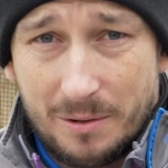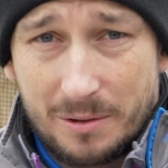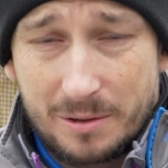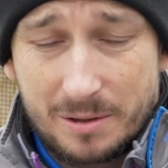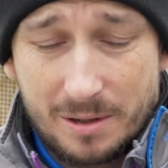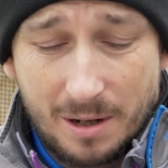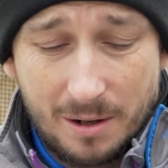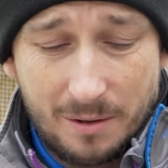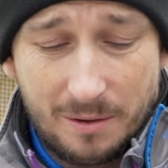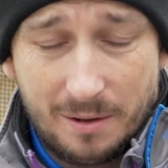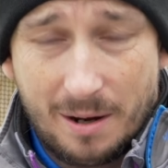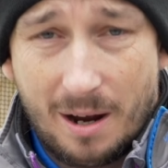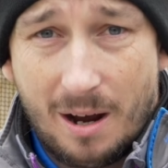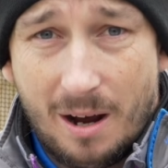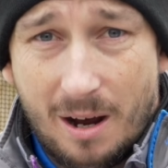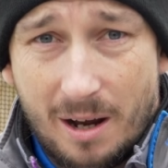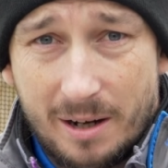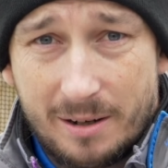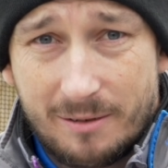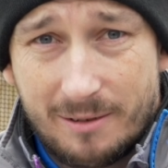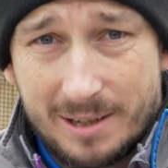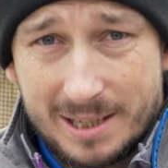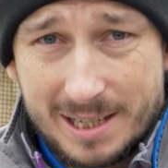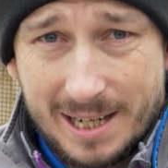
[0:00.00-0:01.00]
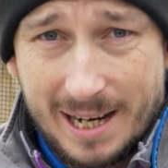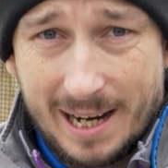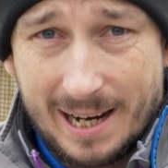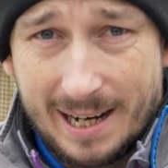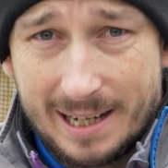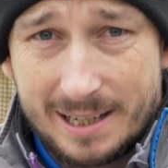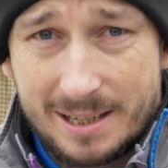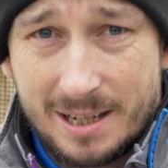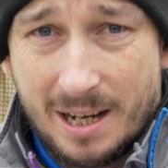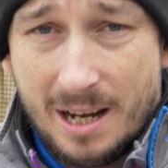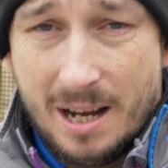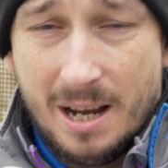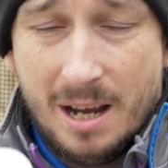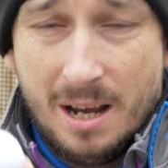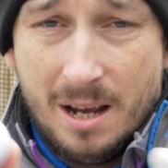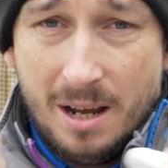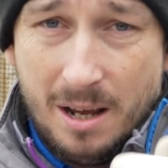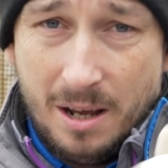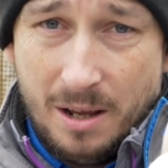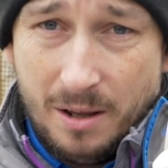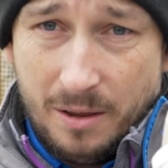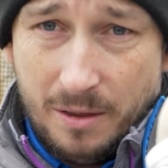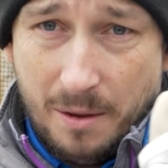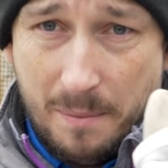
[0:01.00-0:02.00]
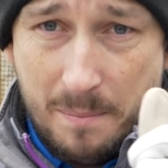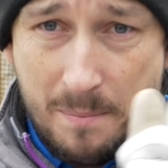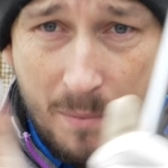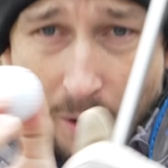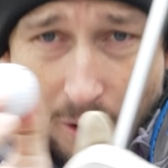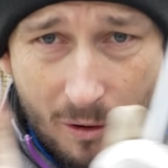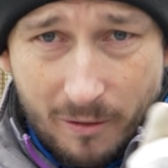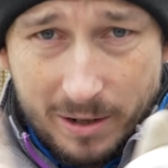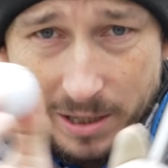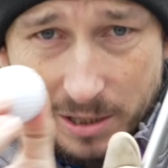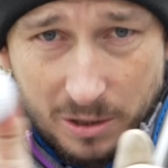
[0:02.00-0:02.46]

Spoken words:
So the harder it's hit, the more it